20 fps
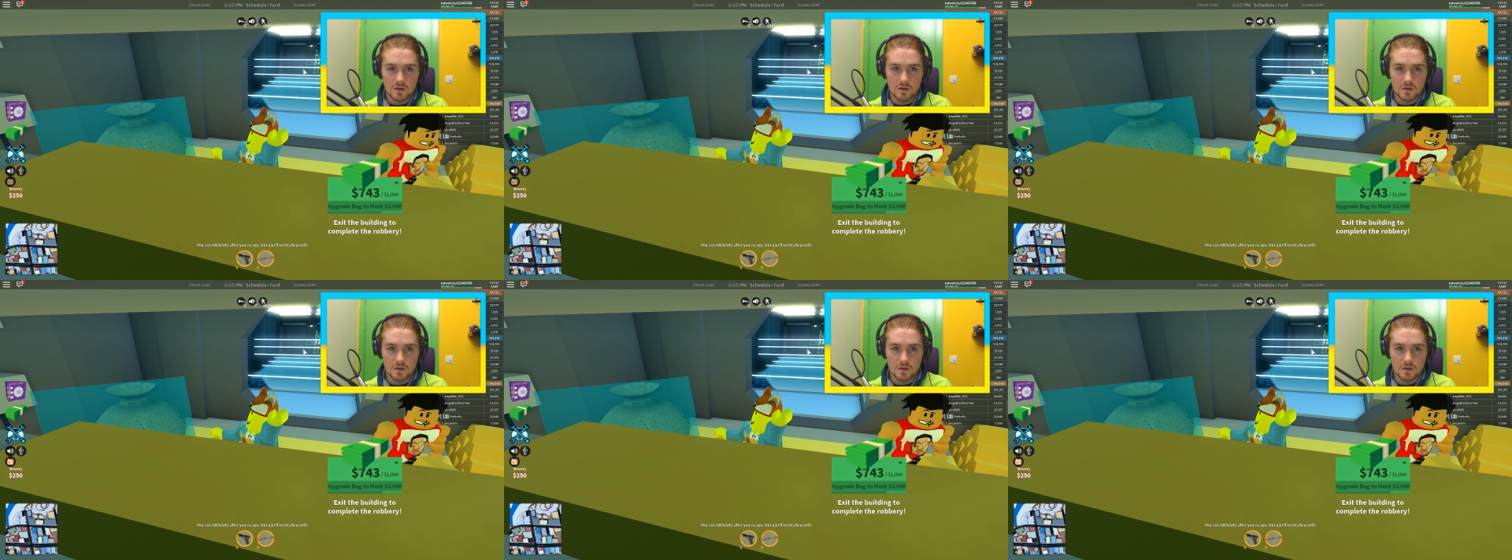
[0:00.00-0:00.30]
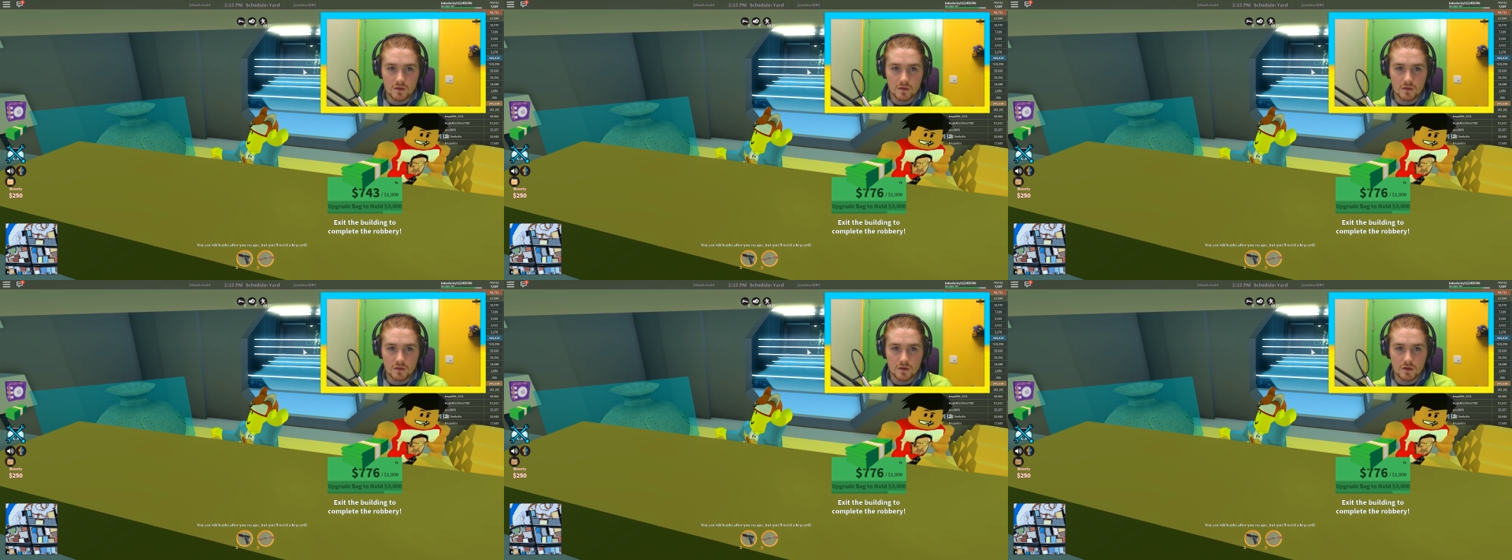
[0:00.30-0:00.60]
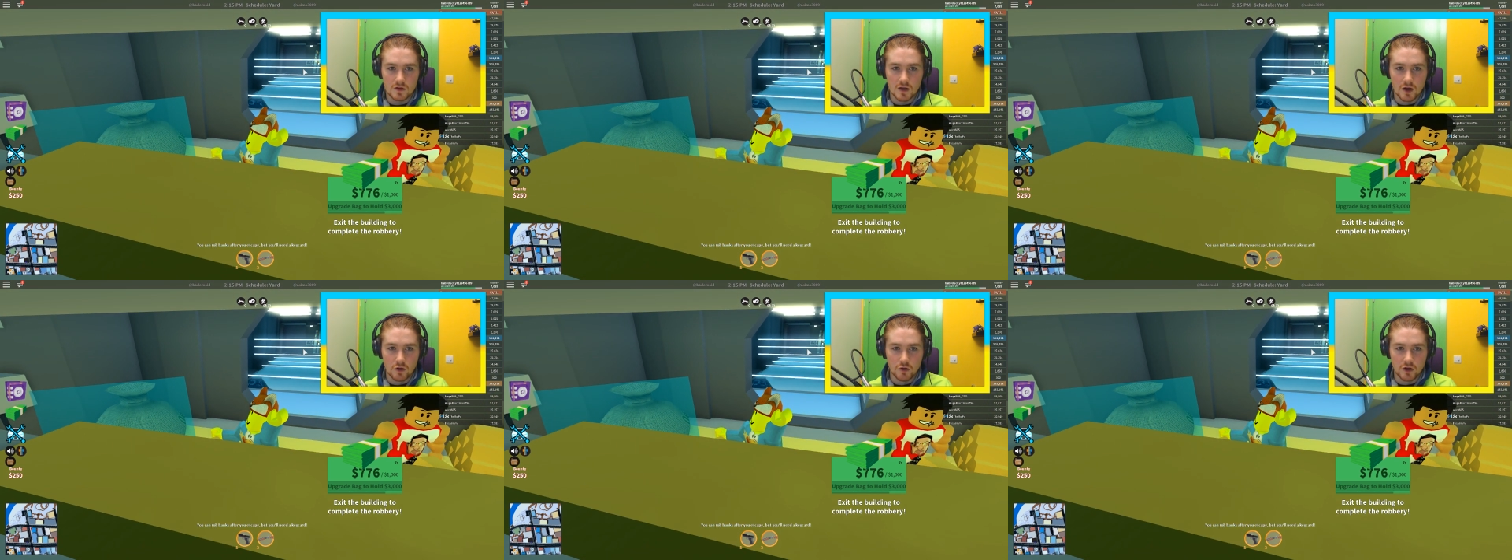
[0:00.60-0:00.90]
Okay,
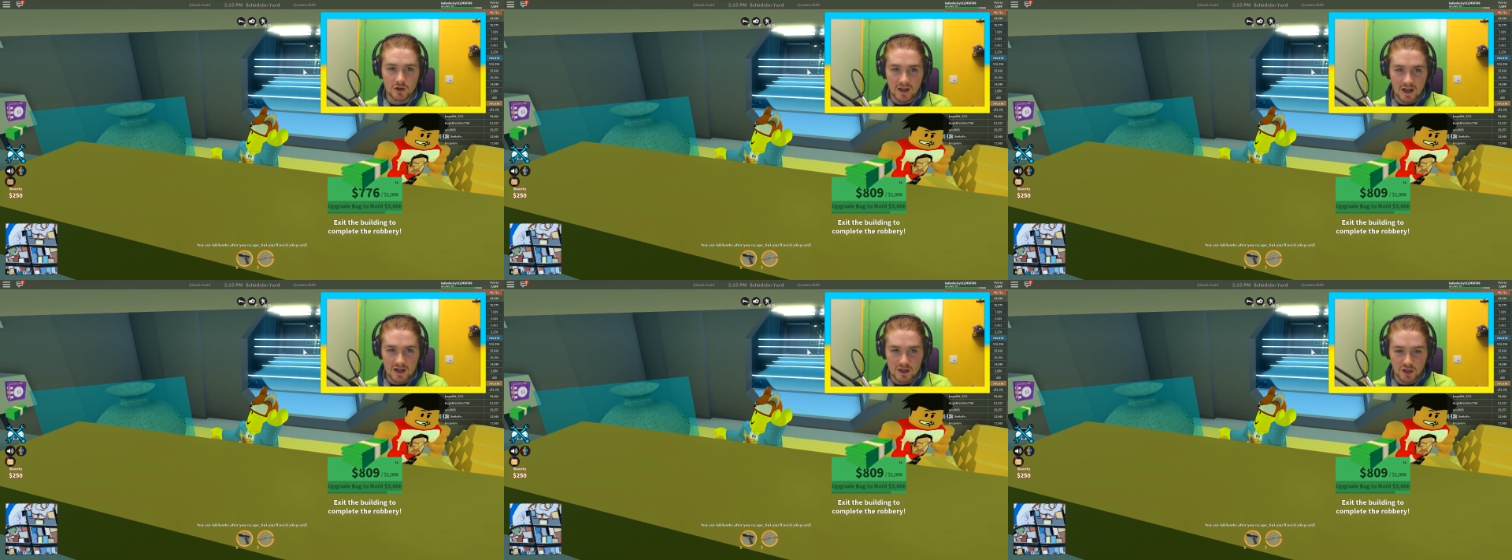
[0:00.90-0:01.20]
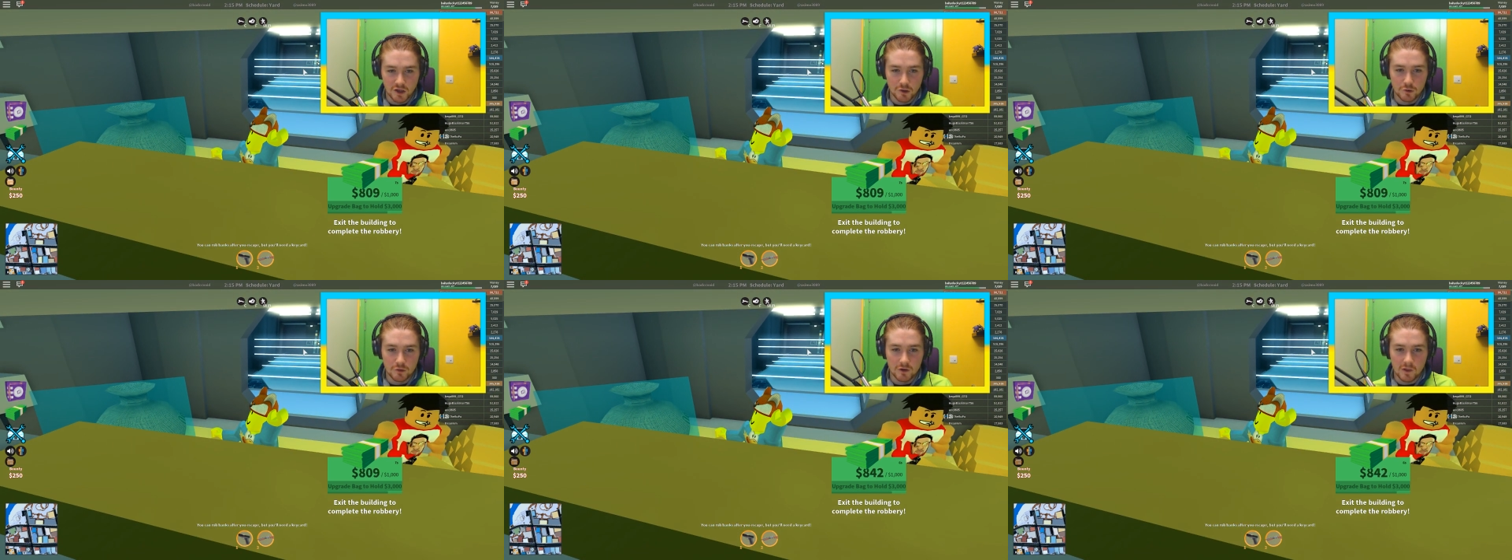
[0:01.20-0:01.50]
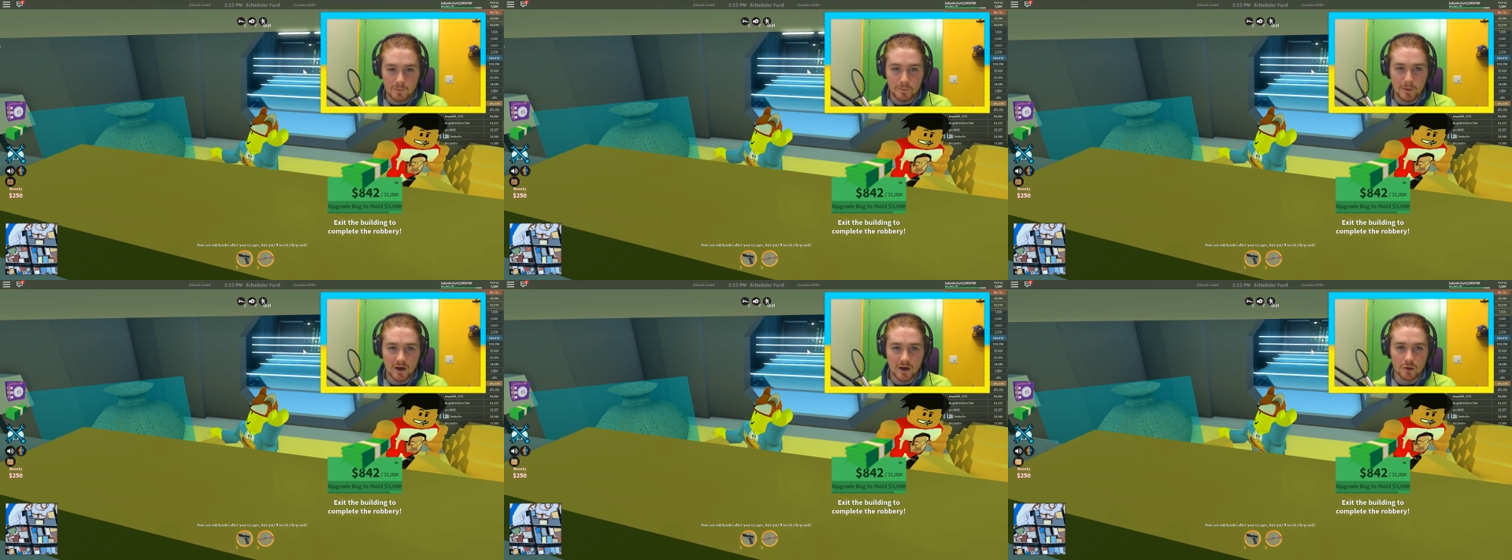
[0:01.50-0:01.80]
I'm that dude
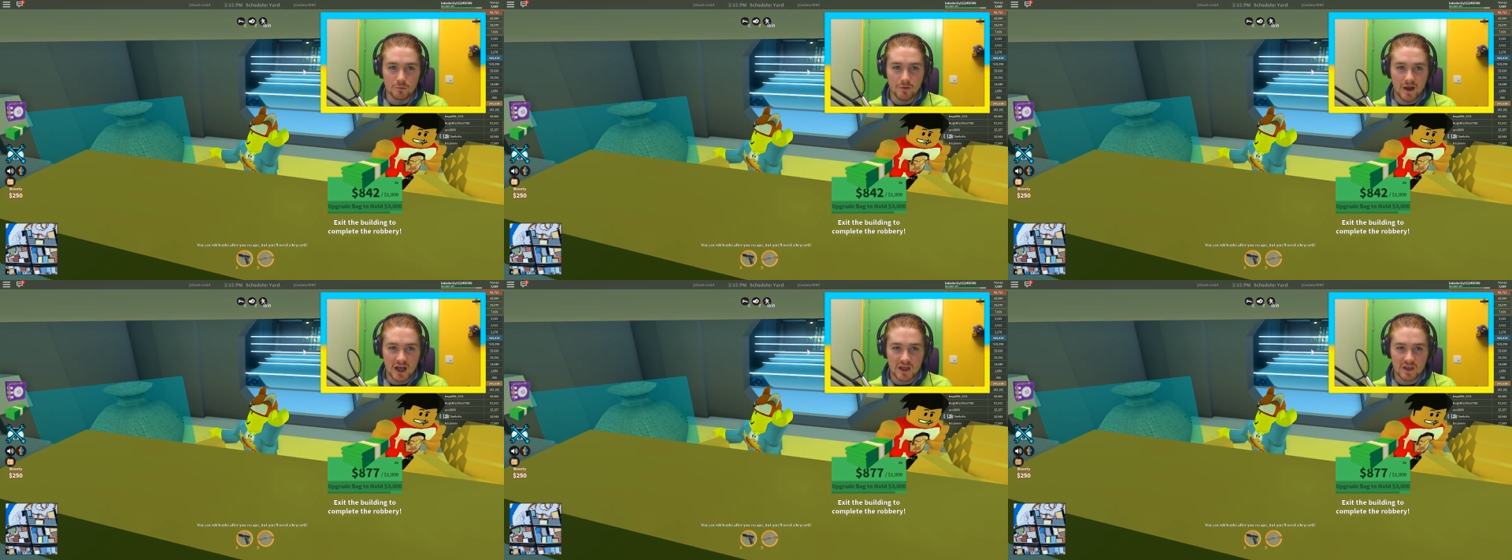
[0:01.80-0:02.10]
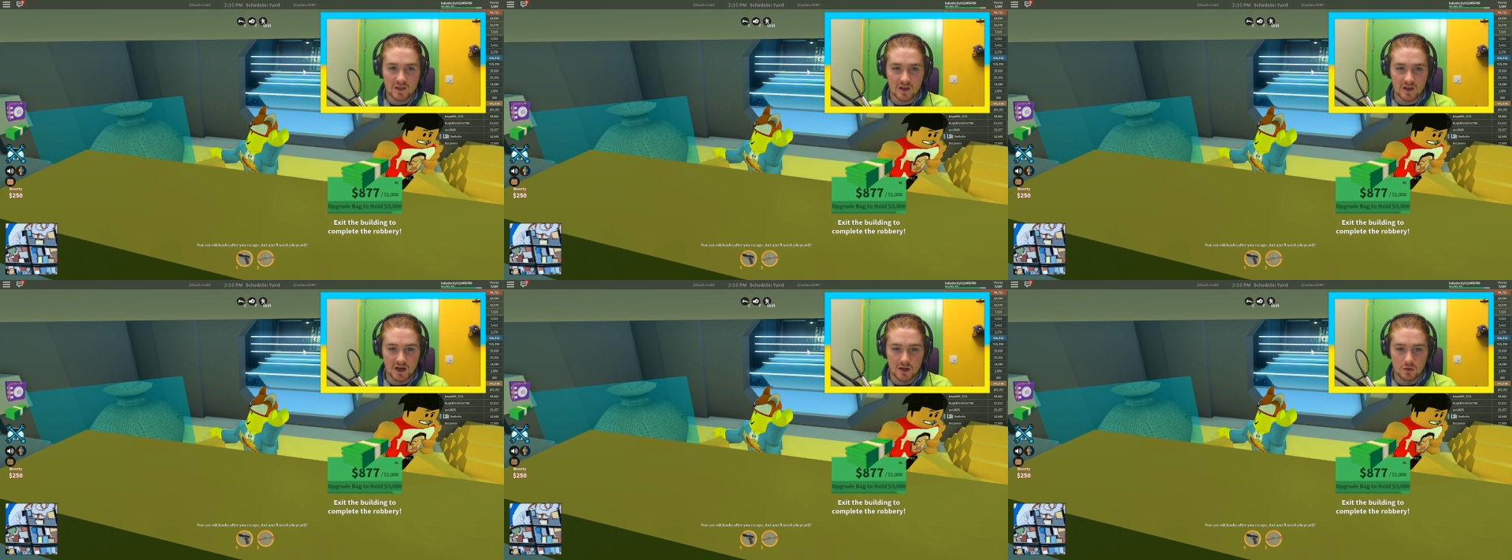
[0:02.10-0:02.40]
has been arrested